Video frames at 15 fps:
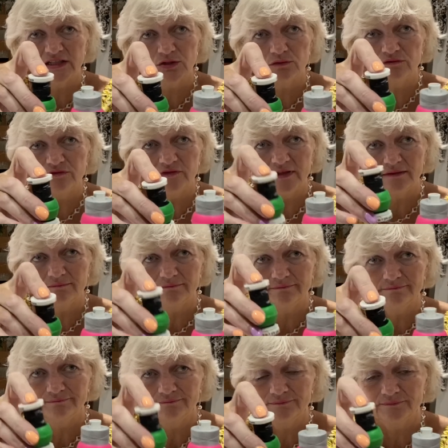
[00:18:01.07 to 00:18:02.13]
don't fit.
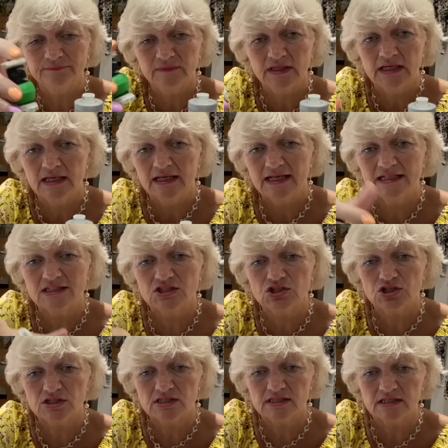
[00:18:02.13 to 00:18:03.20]
It's
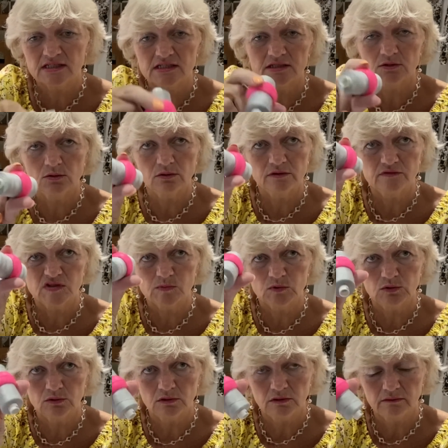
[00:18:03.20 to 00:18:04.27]
just this sort of
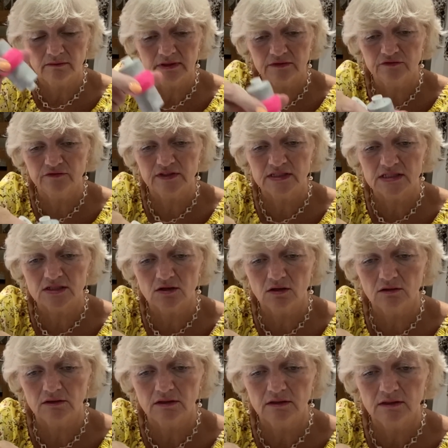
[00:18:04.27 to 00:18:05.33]
spool that fits
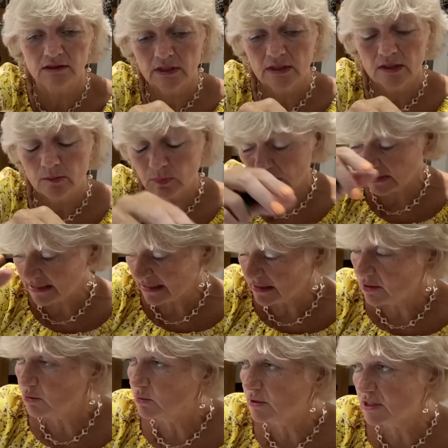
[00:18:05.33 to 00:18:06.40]
on. But I did
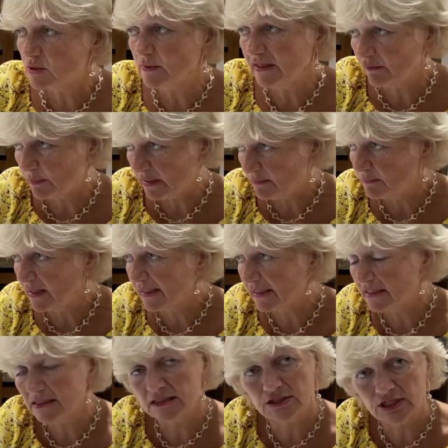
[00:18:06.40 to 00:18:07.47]
notice when I've been back
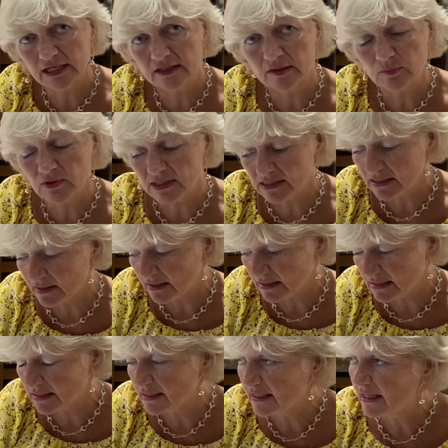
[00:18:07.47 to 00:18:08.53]
in to check the price of
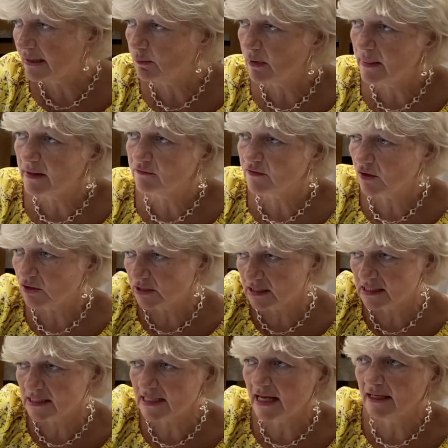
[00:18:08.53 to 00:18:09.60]
this tonight, when they've got it
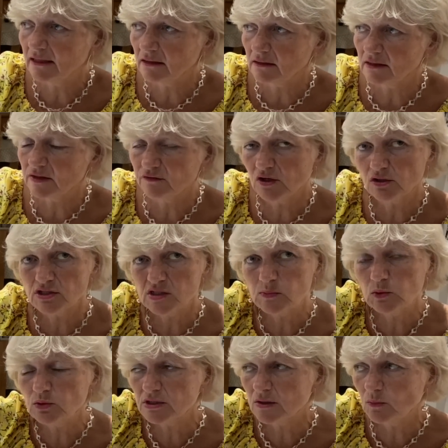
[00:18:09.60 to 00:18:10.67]
styled, they've got
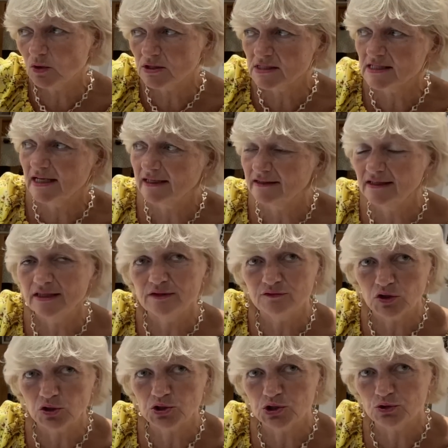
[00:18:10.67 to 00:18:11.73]
spools on one side and then they've
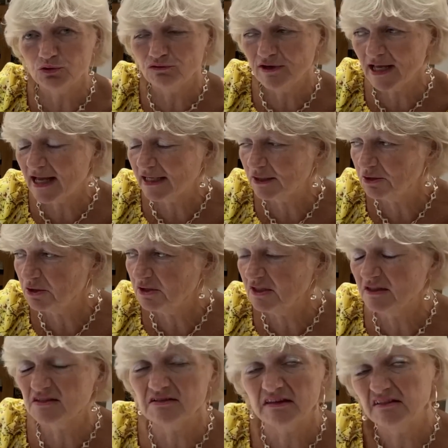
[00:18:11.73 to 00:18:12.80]
got jewellery hanging on
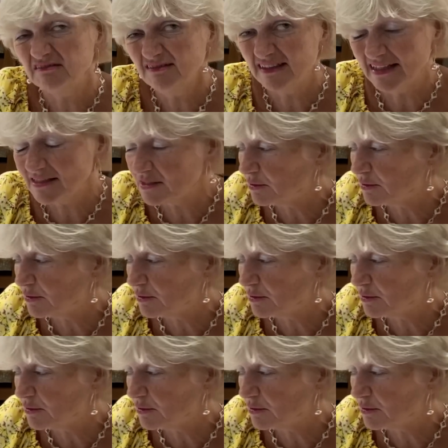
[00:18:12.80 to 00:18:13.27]
it. So I thought, oh, that's